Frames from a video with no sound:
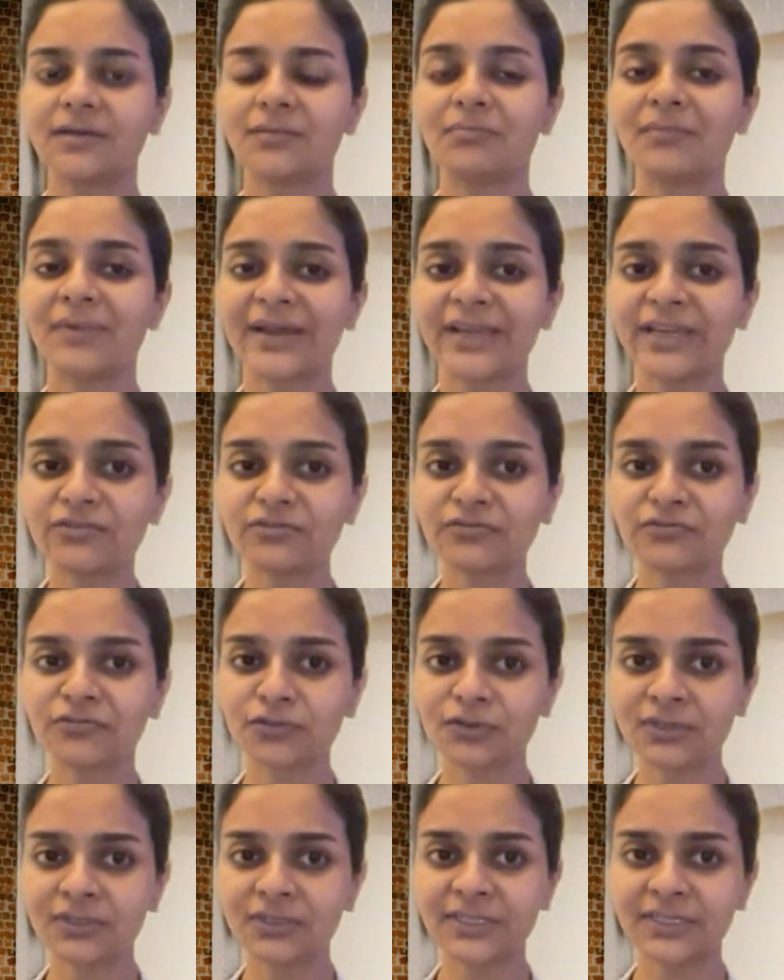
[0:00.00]

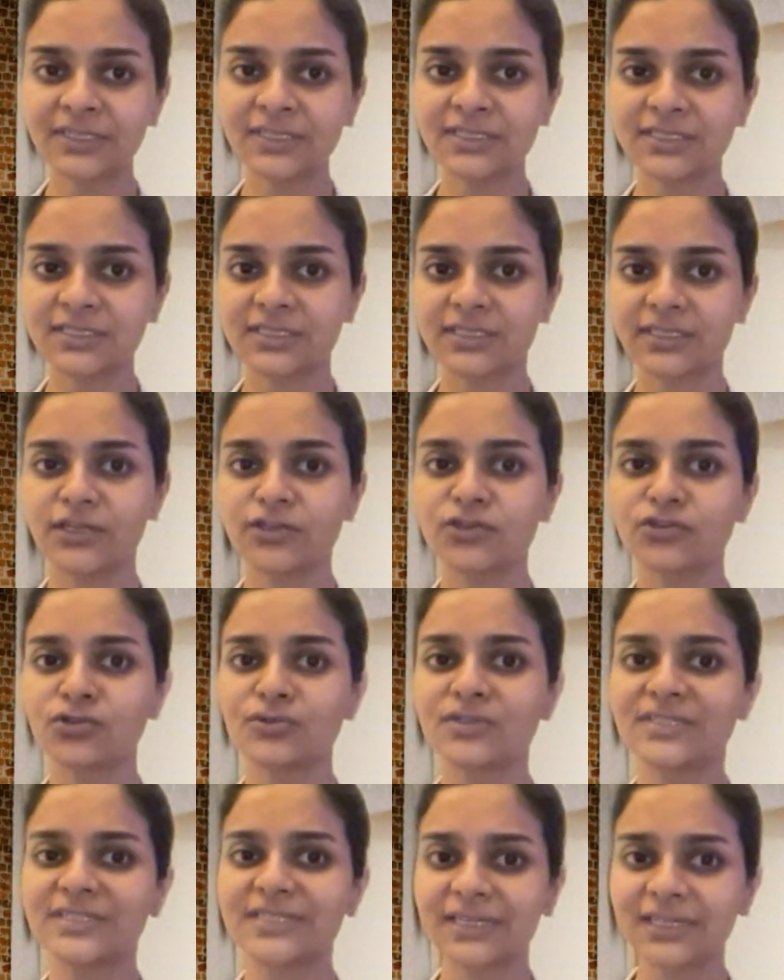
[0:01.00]
mindfulness into
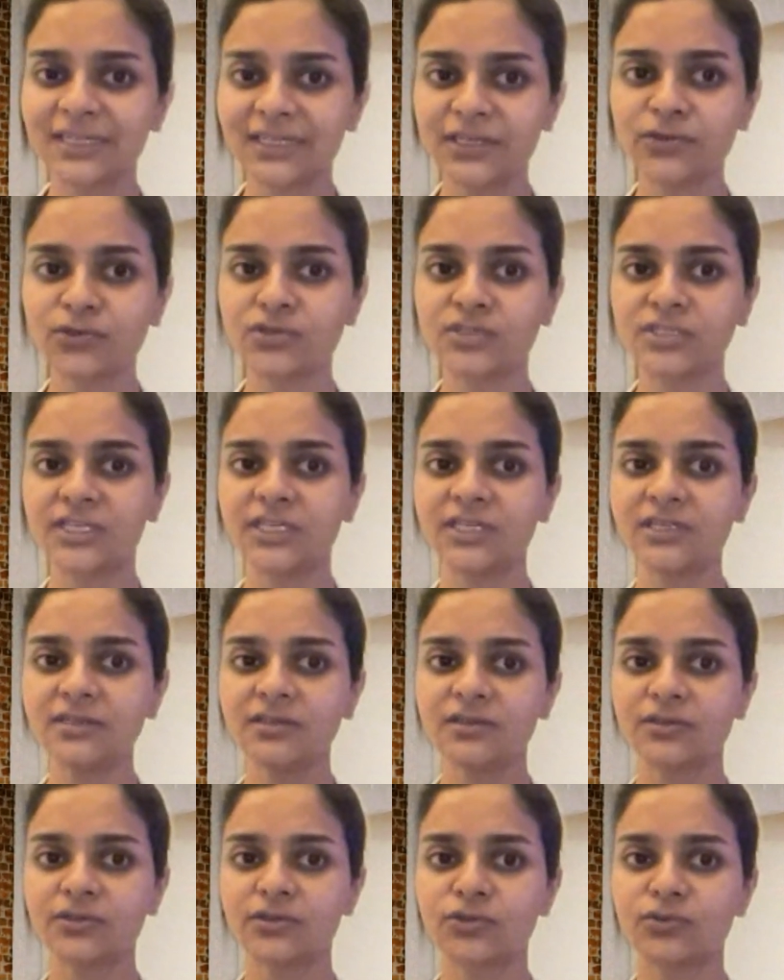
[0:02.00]
daily
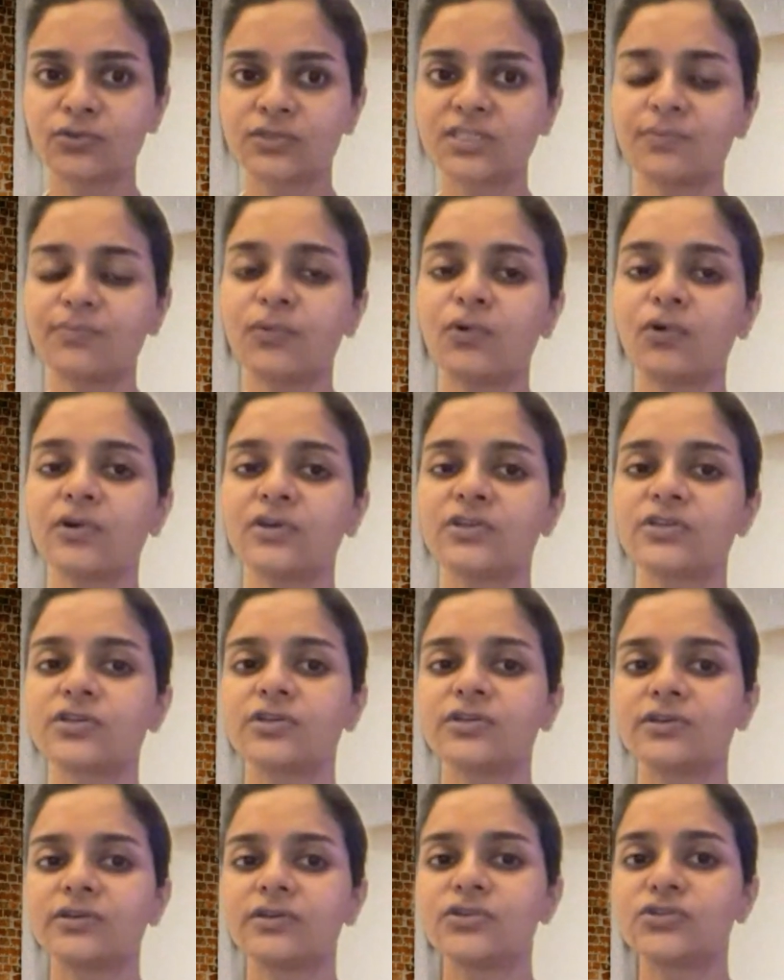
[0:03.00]
routine to support
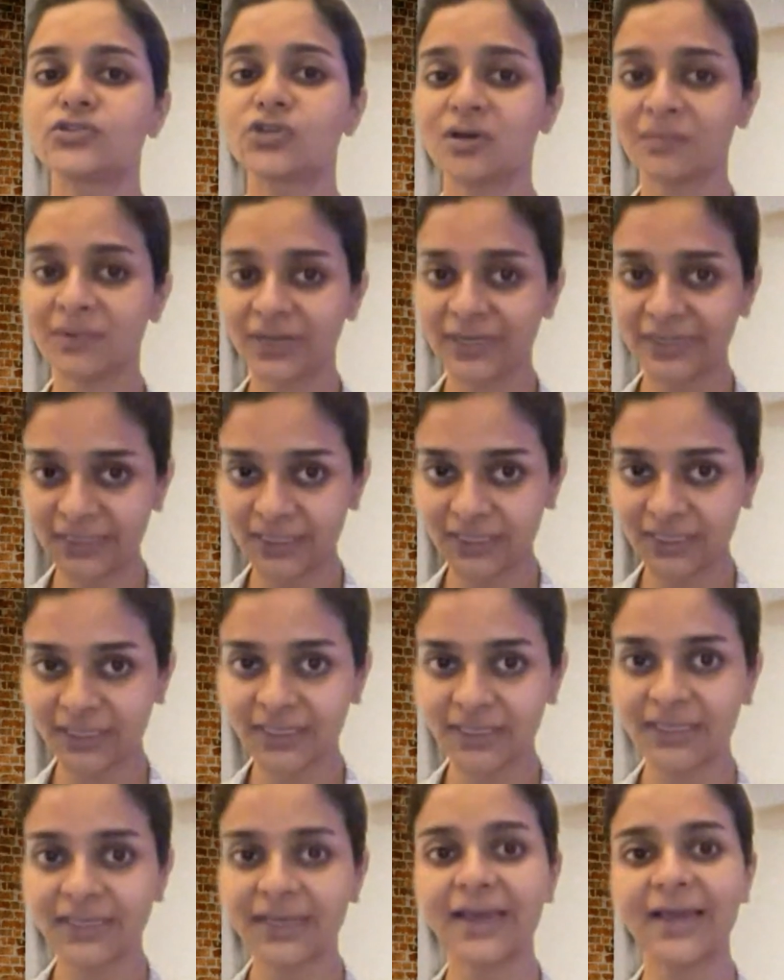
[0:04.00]
trauma
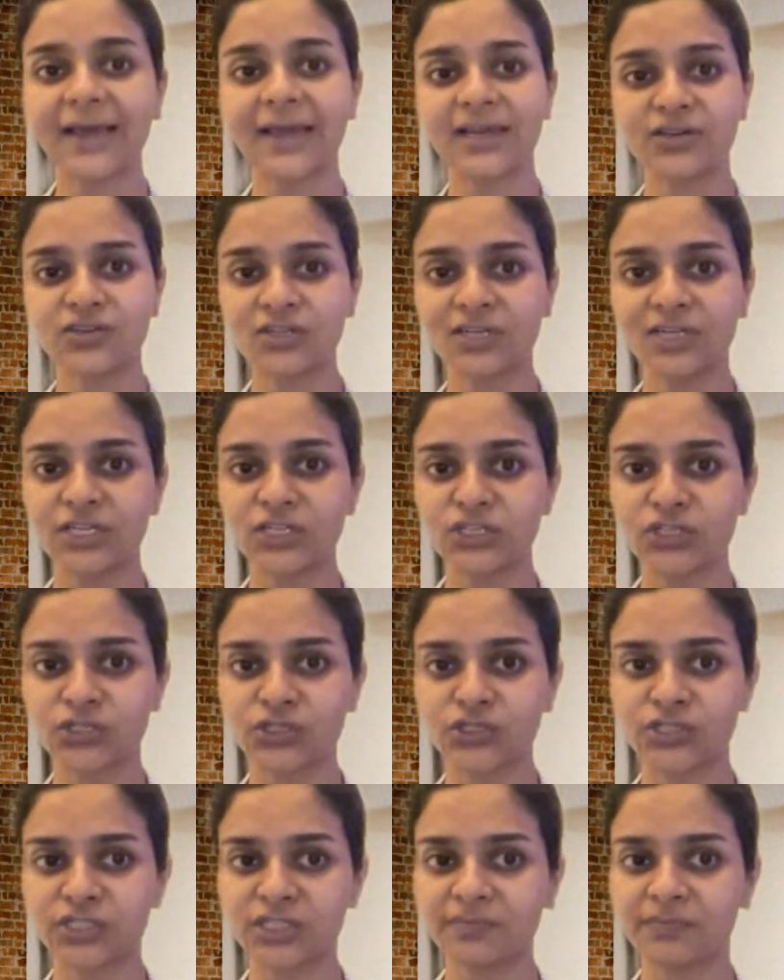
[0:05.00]
healing and
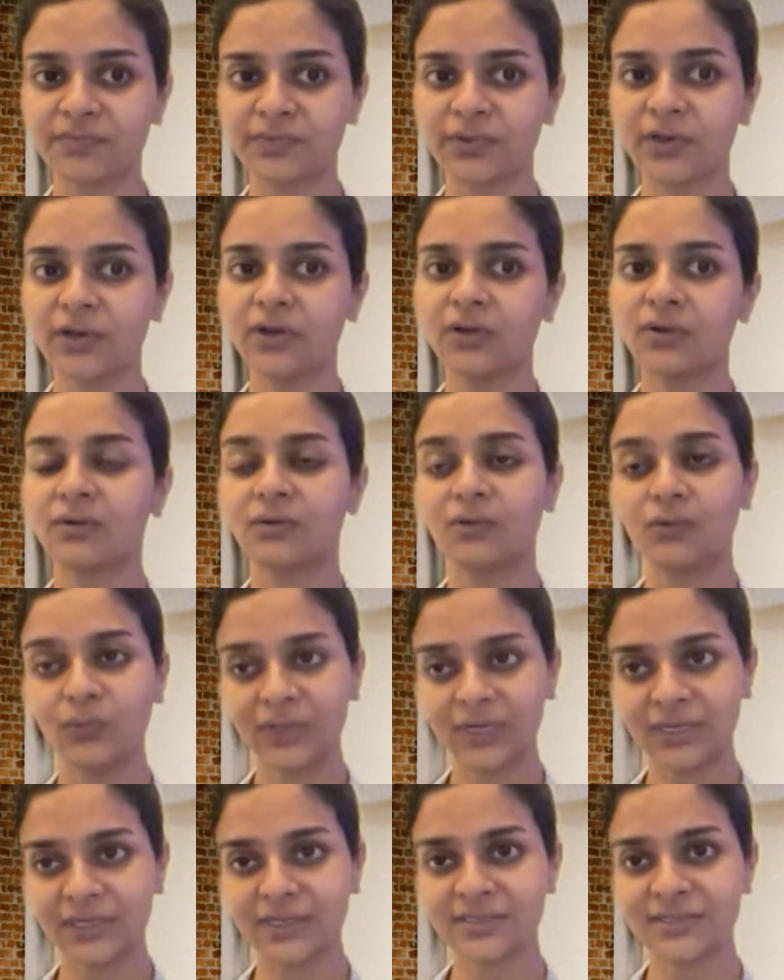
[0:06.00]
relationship
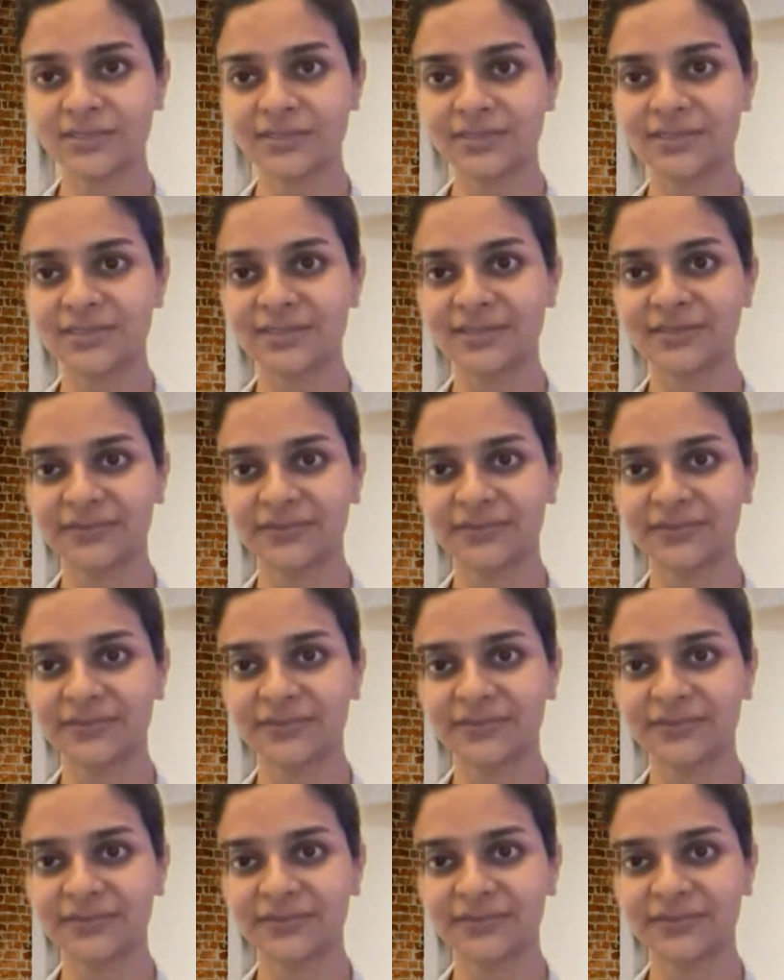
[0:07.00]
wellness?